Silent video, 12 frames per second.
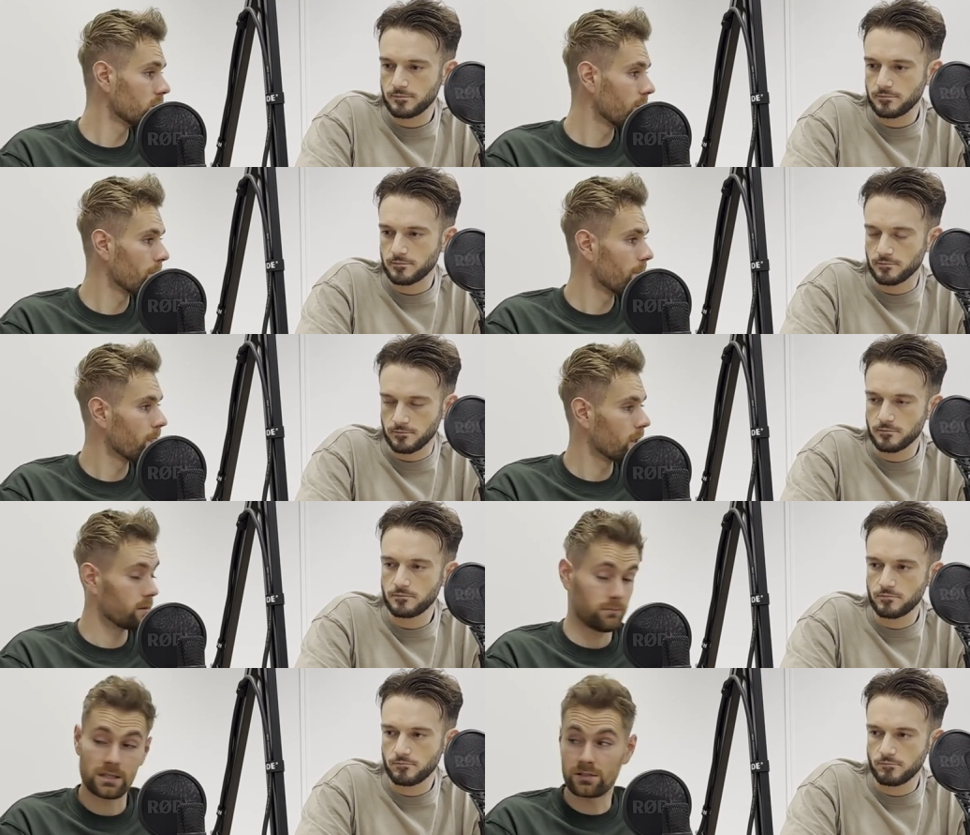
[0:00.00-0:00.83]
Speaker 1: Mm-hmm.
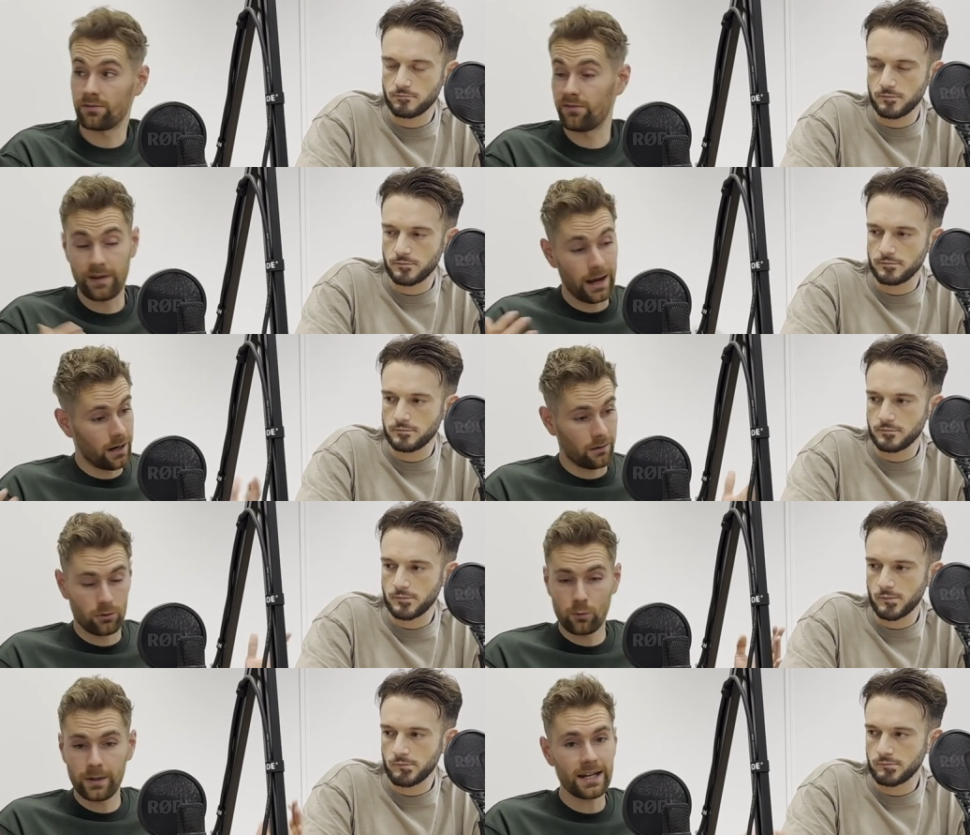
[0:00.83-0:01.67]
That's a fair,
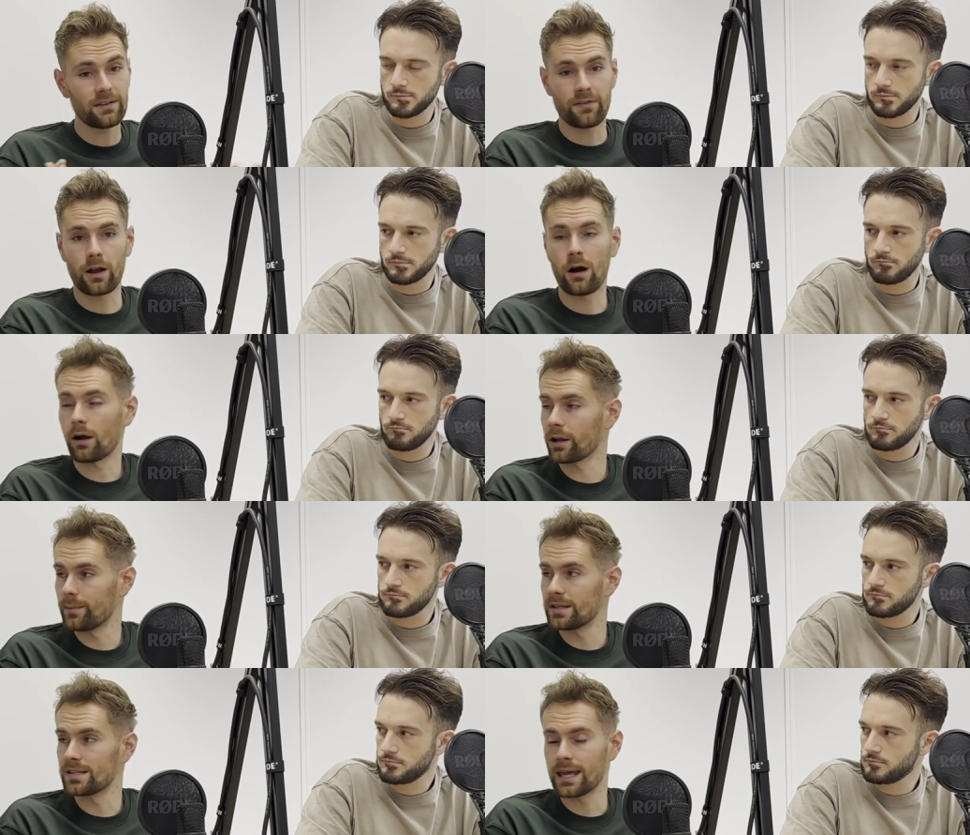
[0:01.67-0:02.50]
completely fair
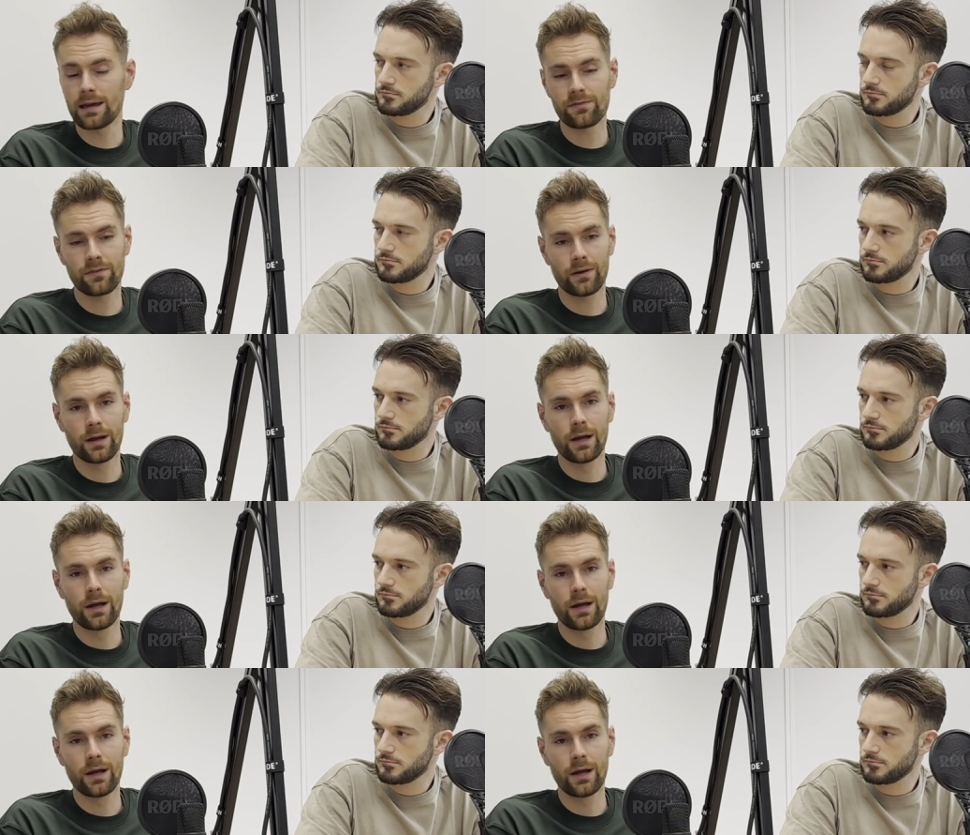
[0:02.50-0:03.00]
argument to give.